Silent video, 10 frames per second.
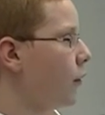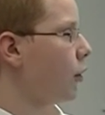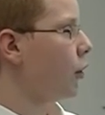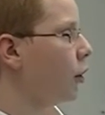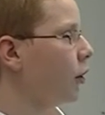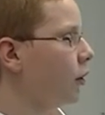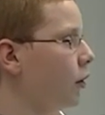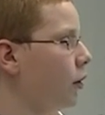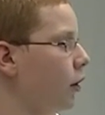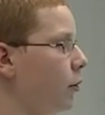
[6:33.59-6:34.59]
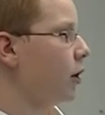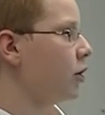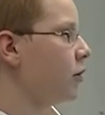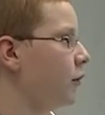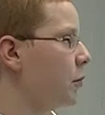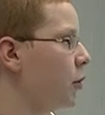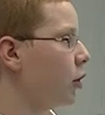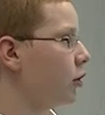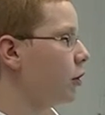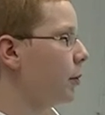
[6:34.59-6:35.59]
the hook, the relation from
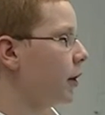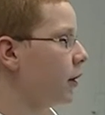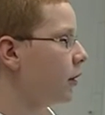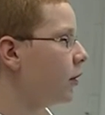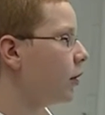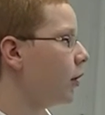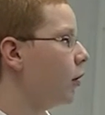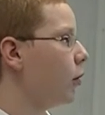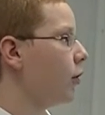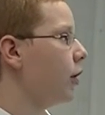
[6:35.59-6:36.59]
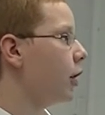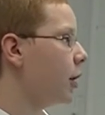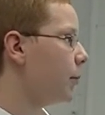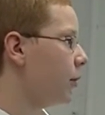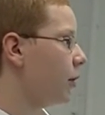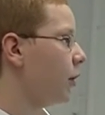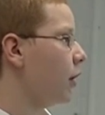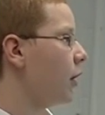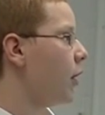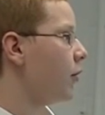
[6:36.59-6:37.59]
hooks to pins, or the hips
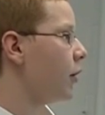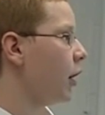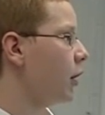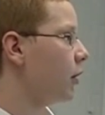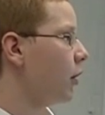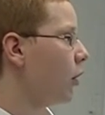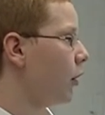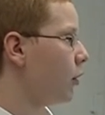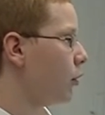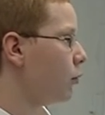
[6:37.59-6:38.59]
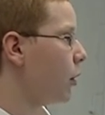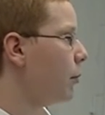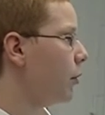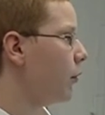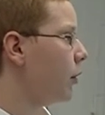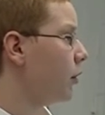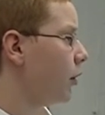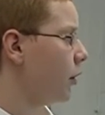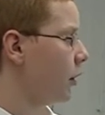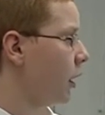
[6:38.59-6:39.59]
and the end and the rump of the
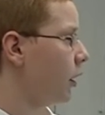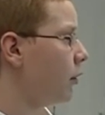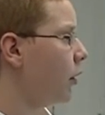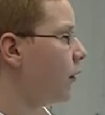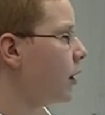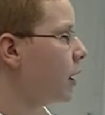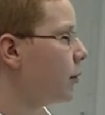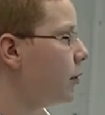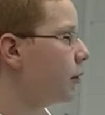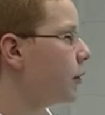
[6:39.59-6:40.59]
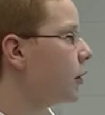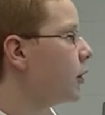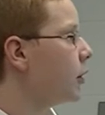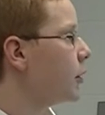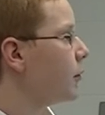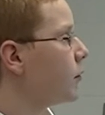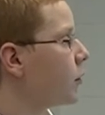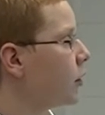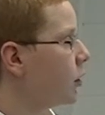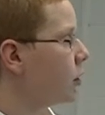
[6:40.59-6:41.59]
end of the animal.
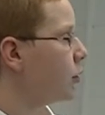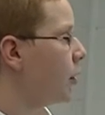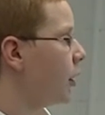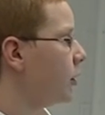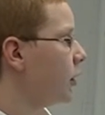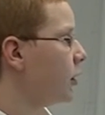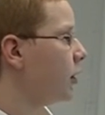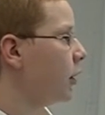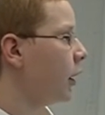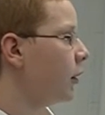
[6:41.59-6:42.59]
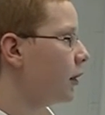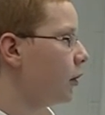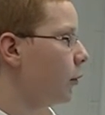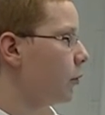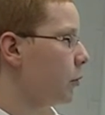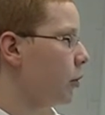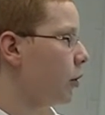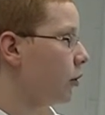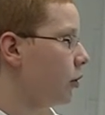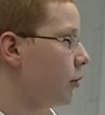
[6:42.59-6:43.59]
You want a slight slope from the
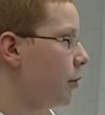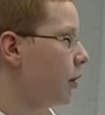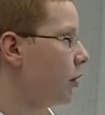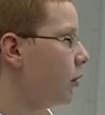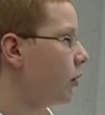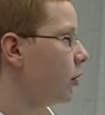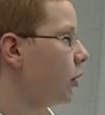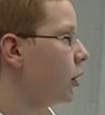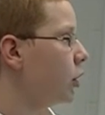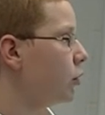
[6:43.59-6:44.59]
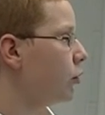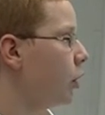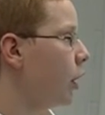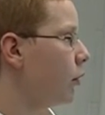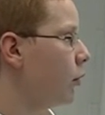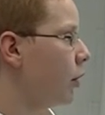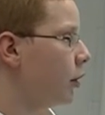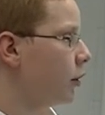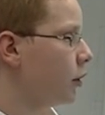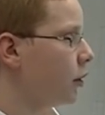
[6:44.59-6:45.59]
hooks to the pins. You do not
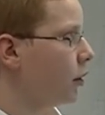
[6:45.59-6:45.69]
want